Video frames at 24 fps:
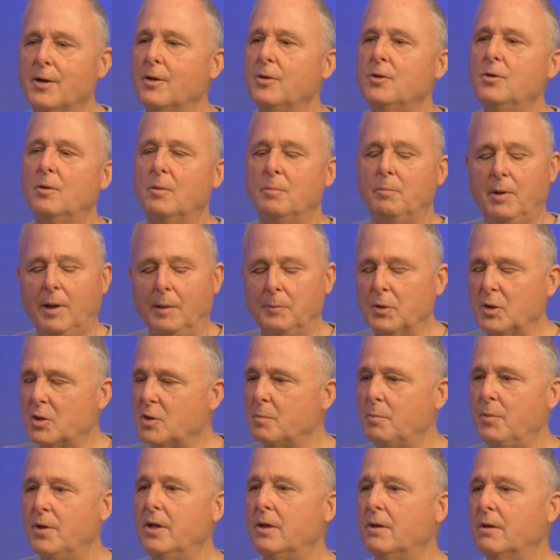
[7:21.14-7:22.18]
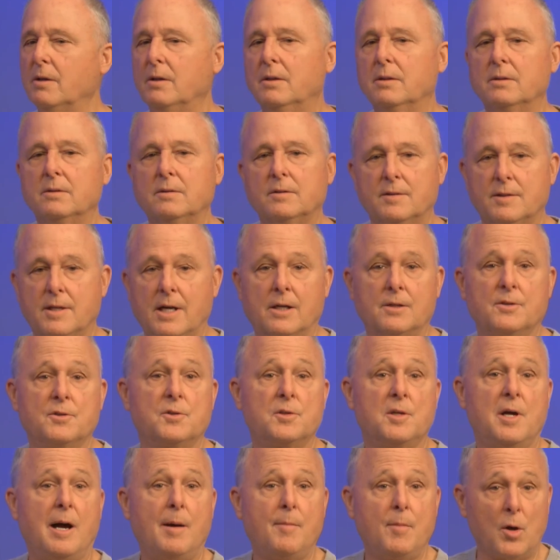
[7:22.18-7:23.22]
You're a public speaker, Dr.
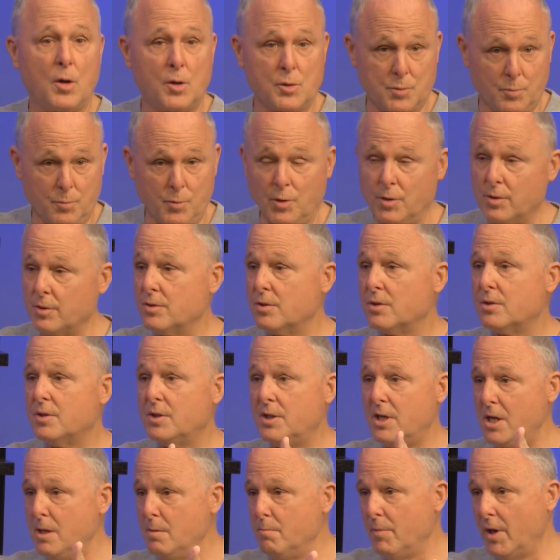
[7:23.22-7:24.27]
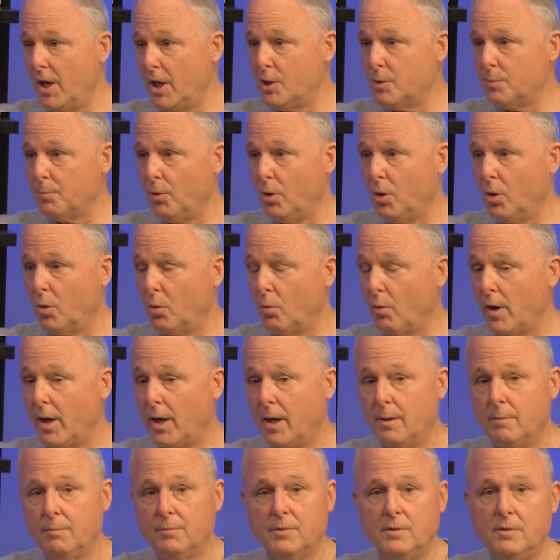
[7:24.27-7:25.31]
Tom Osborne's Teammates
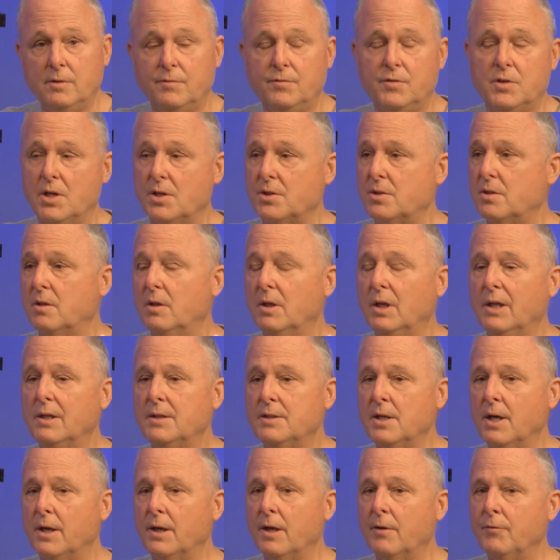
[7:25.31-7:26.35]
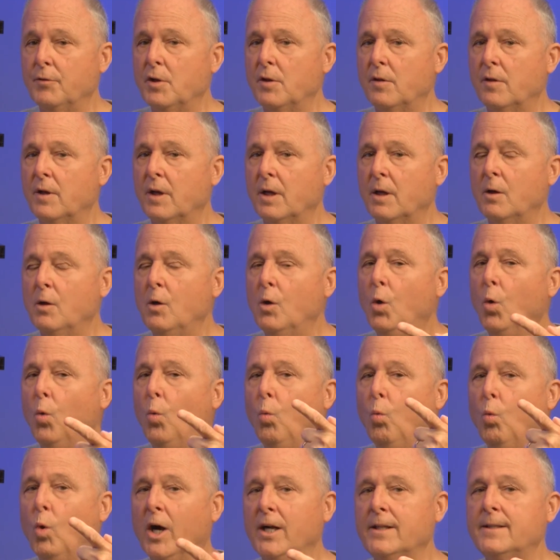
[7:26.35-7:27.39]
program. You've just done everything.
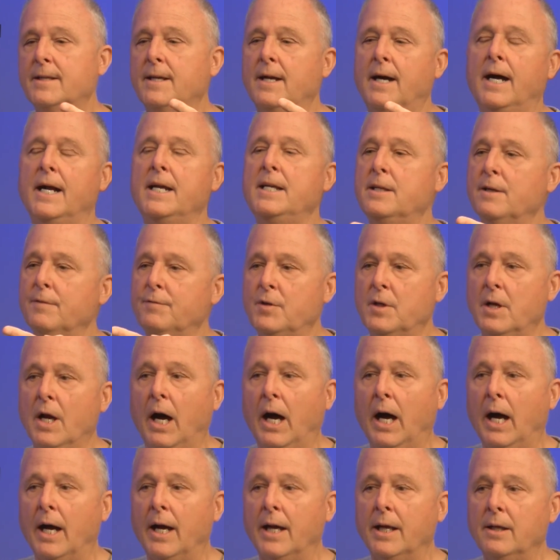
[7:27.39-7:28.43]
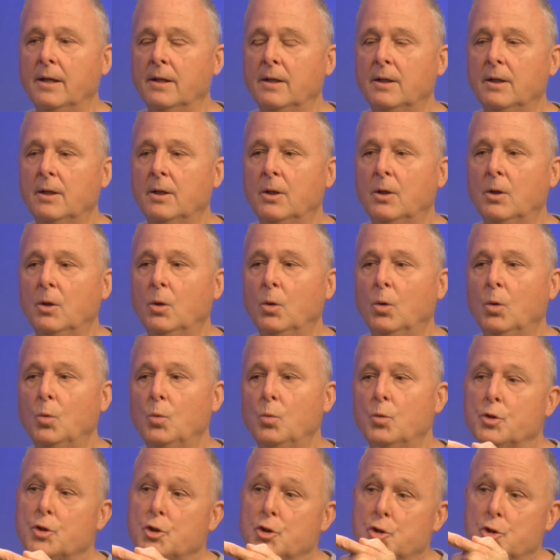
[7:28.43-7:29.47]
What kind of guy
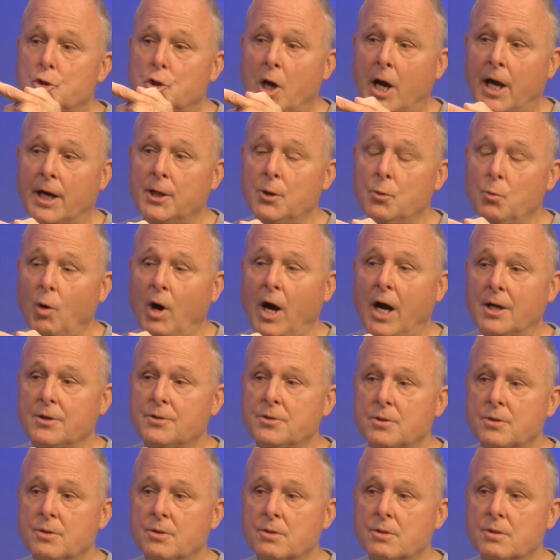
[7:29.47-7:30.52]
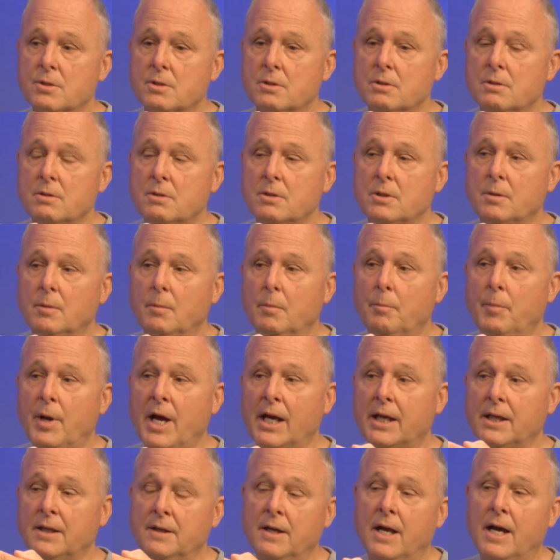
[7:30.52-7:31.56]
was Johnny Rodgers
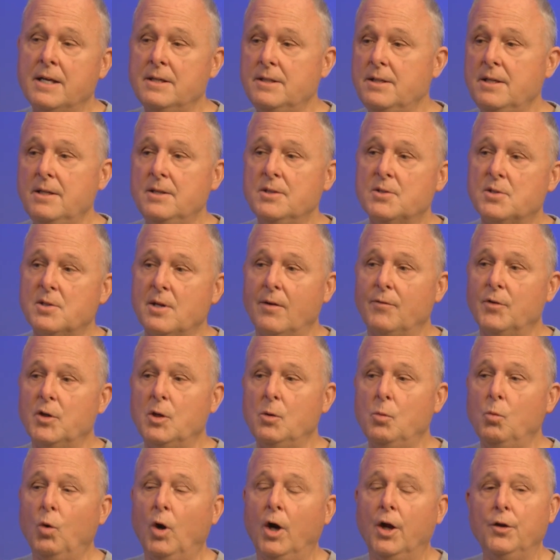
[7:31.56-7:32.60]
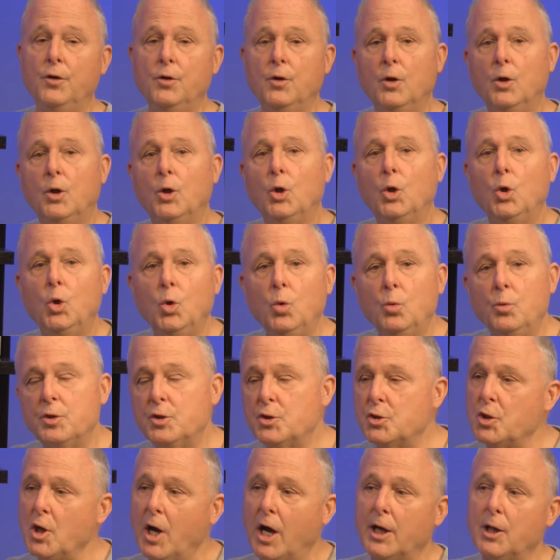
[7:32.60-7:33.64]
back in 1971? Who
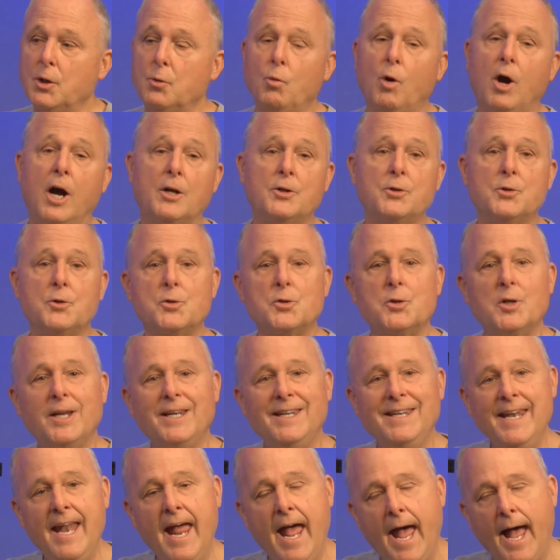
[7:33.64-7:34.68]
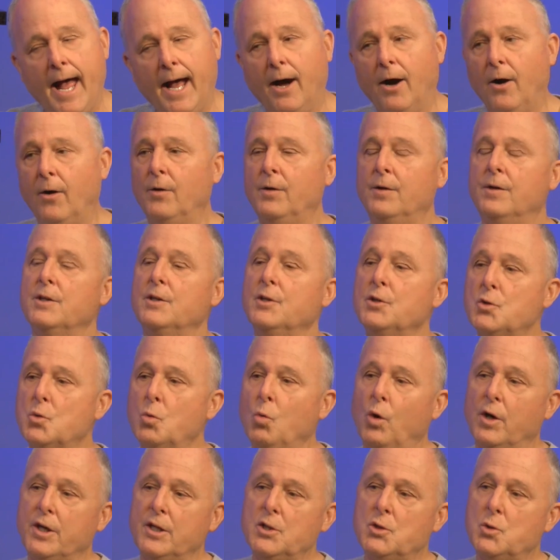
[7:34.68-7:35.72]
is Johnny Rodgers now in
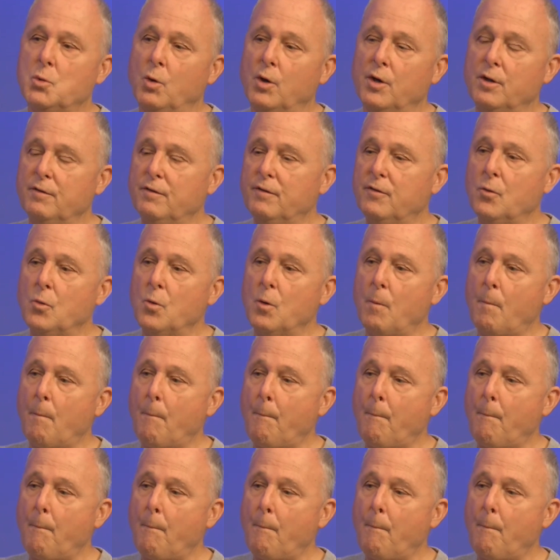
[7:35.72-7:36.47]
2024?